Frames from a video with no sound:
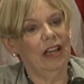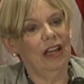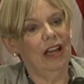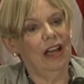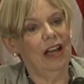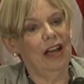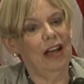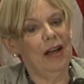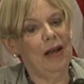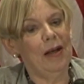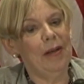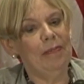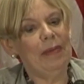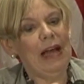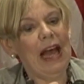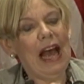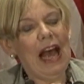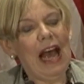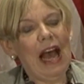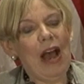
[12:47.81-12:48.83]
Um,
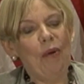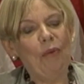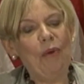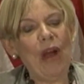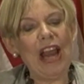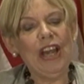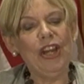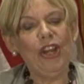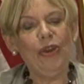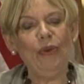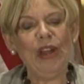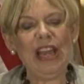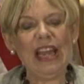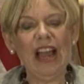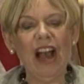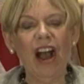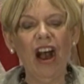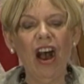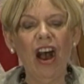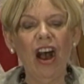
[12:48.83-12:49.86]
when we
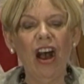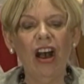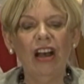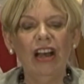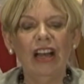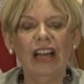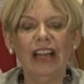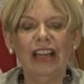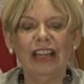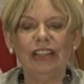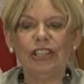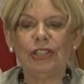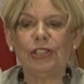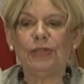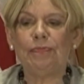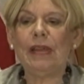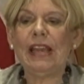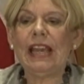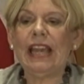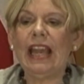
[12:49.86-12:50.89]
are
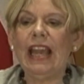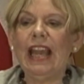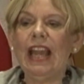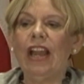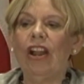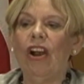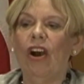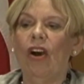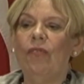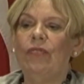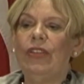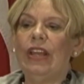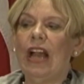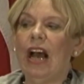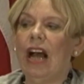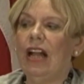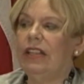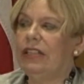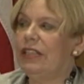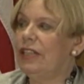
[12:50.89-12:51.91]
speaking of the
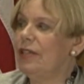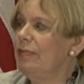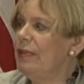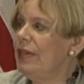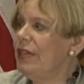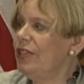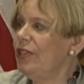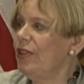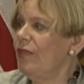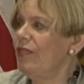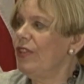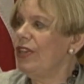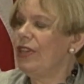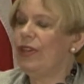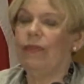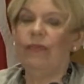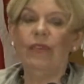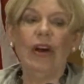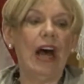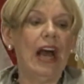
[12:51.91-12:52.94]
ultimate, of the
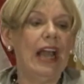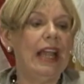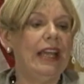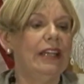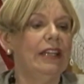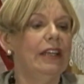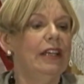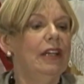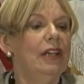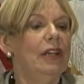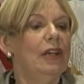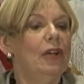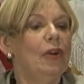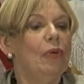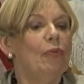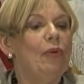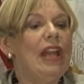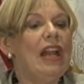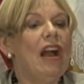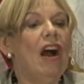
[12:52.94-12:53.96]
divine,
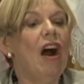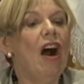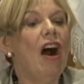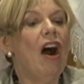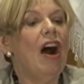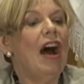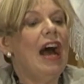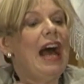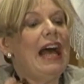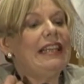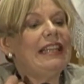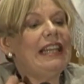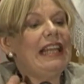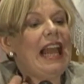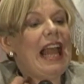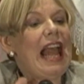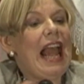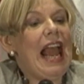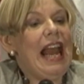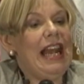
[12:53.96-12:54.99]
we are at the
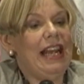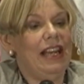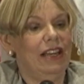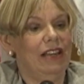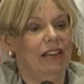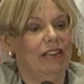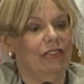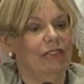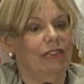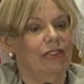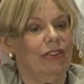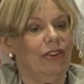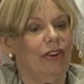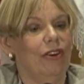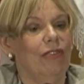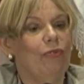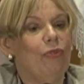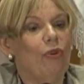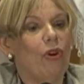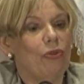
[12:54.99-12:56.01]
end
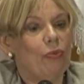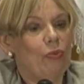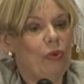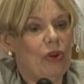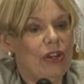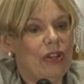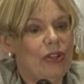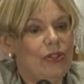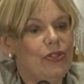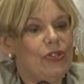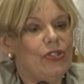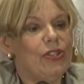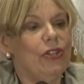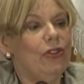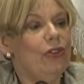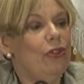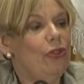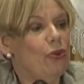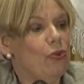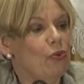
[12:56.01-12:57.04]
of what words
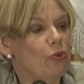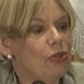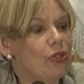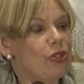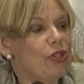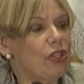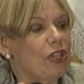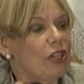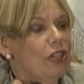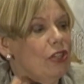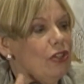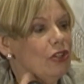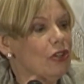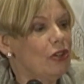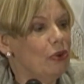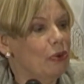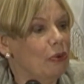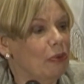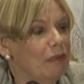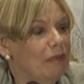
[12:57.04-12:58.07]
and thoughts can
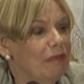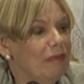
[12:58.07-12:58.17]
do.